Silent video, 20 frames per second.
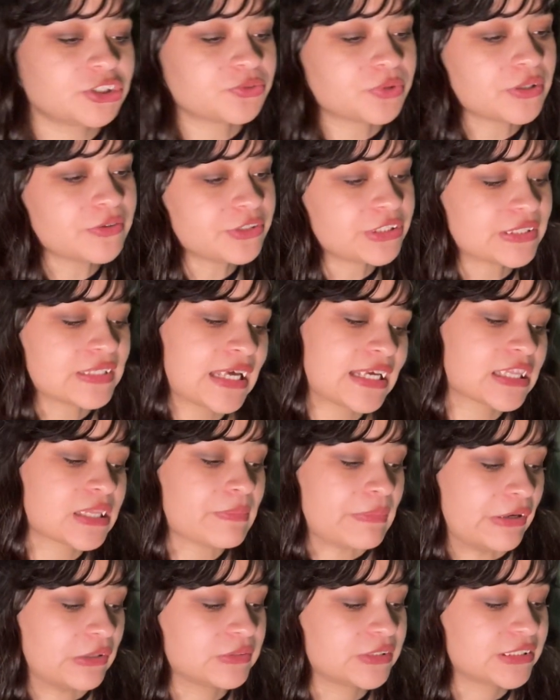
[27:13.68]
quote do you like the
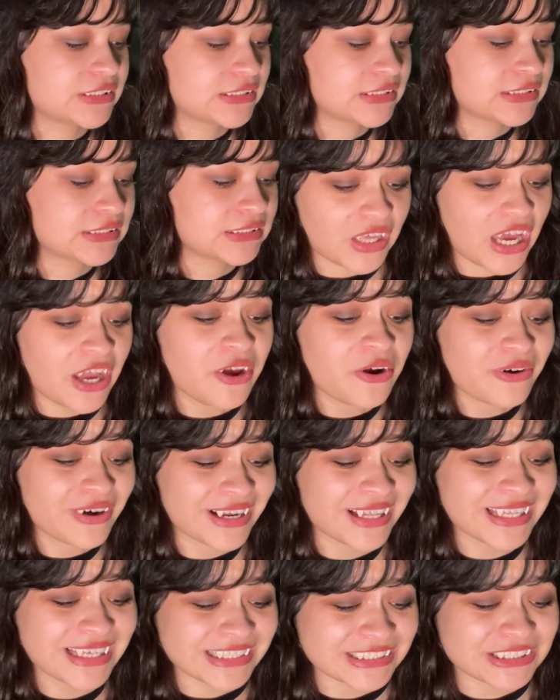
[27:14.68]
most? I
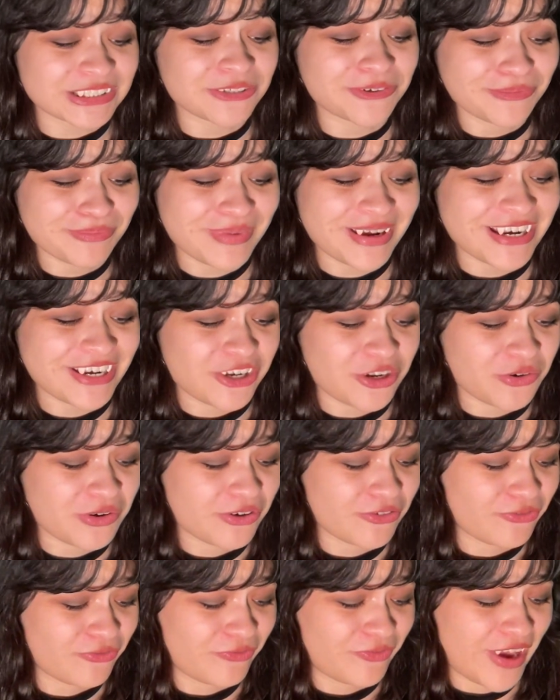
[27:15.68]
really do mean to
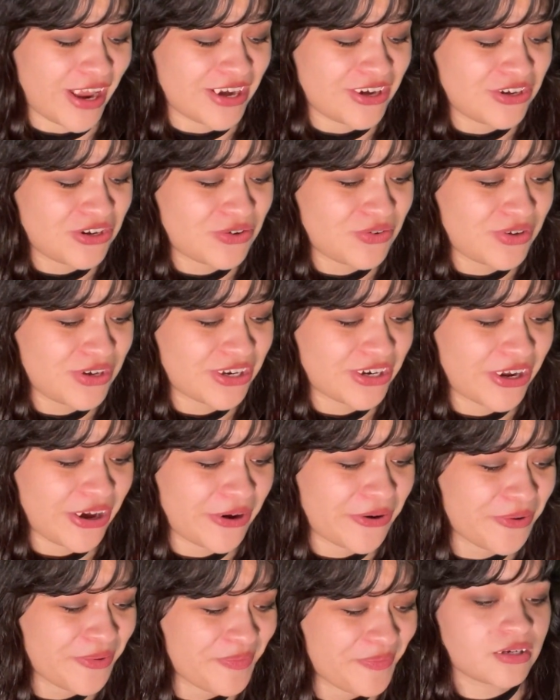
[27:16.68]
offend you, you
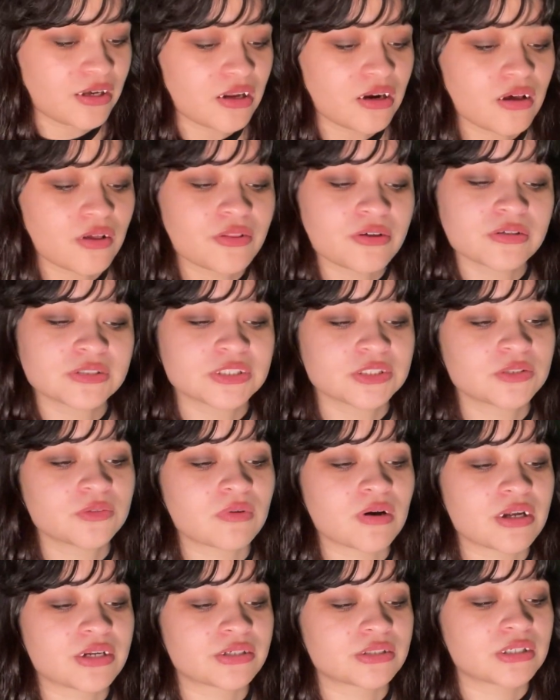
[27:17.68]
know? Not all those who
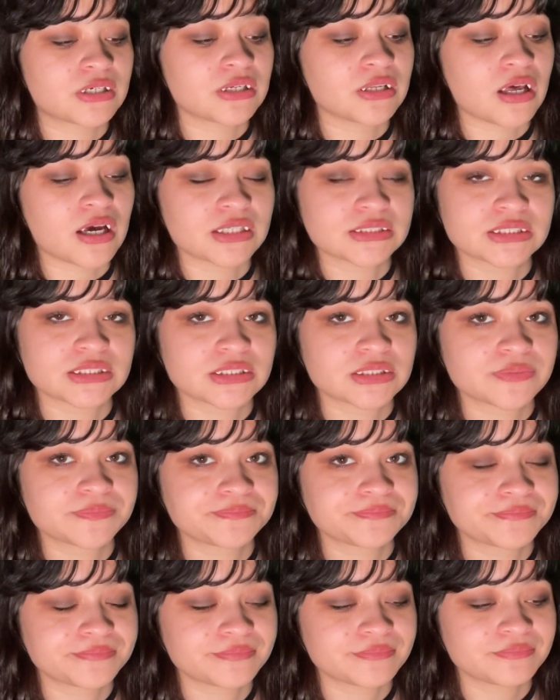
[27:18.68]
wander are lost.
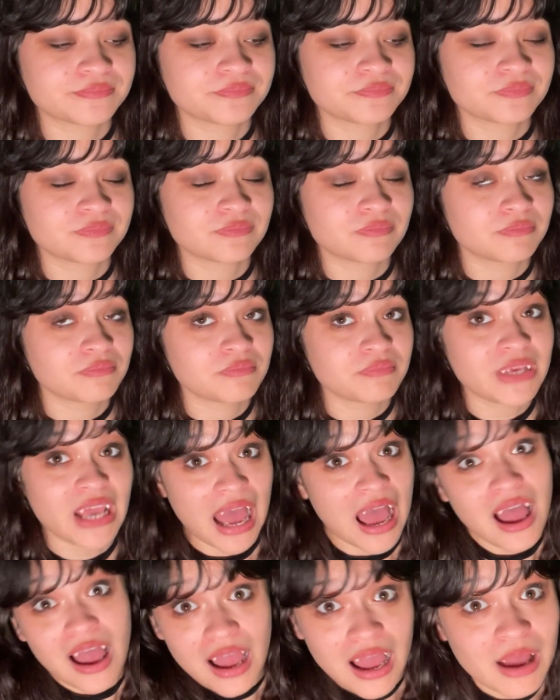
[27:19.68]
Yeah,
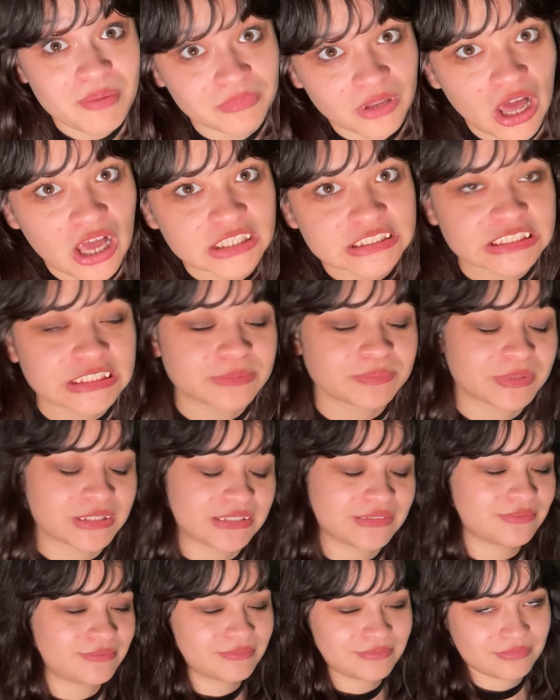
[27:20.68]
I'm lost, but
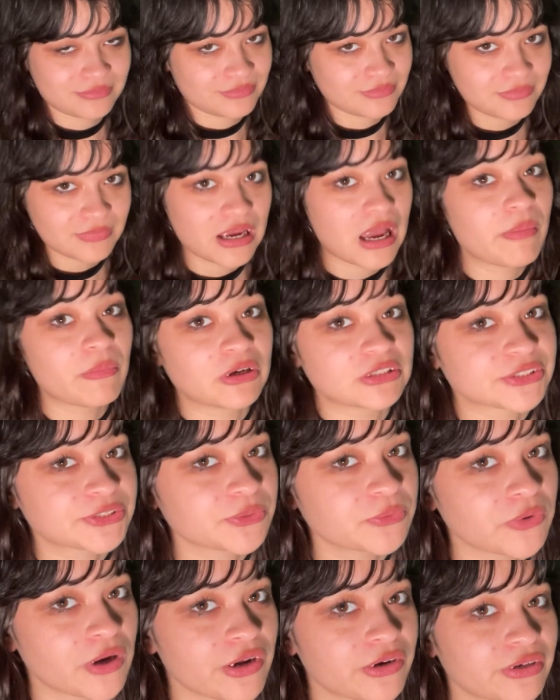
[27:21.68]
I'm
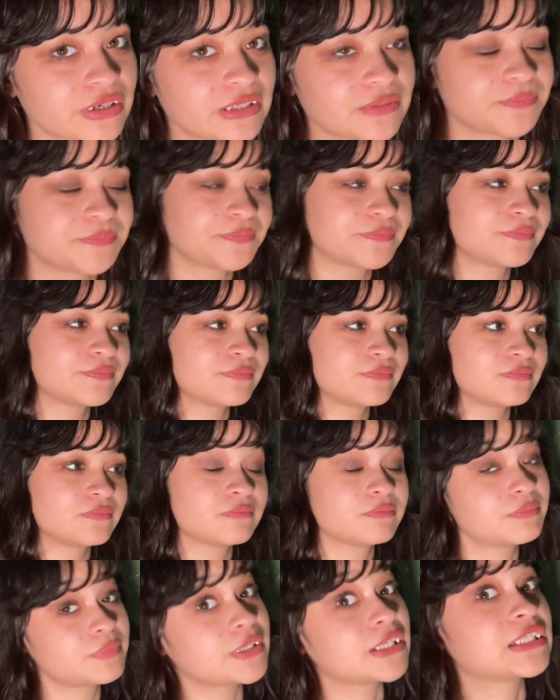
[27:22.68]
also wandering.
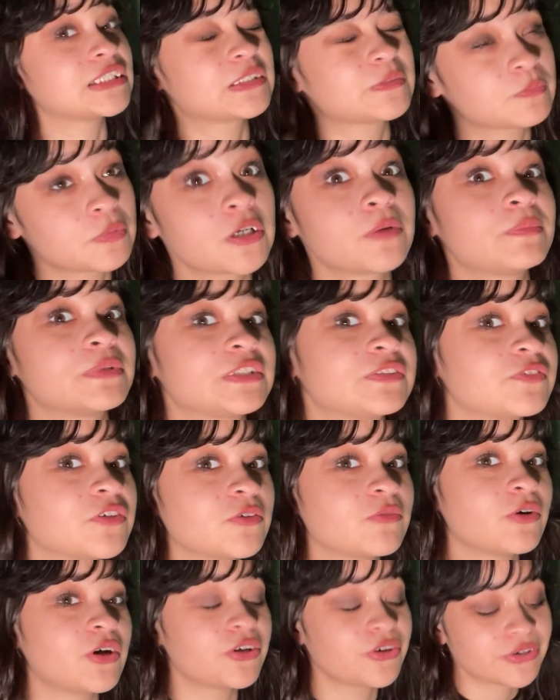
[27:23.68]
But it's
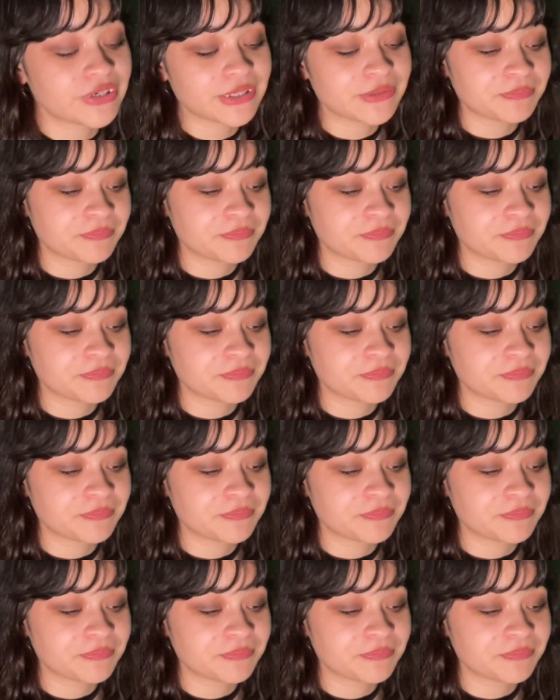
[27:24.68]
purposeful wandering.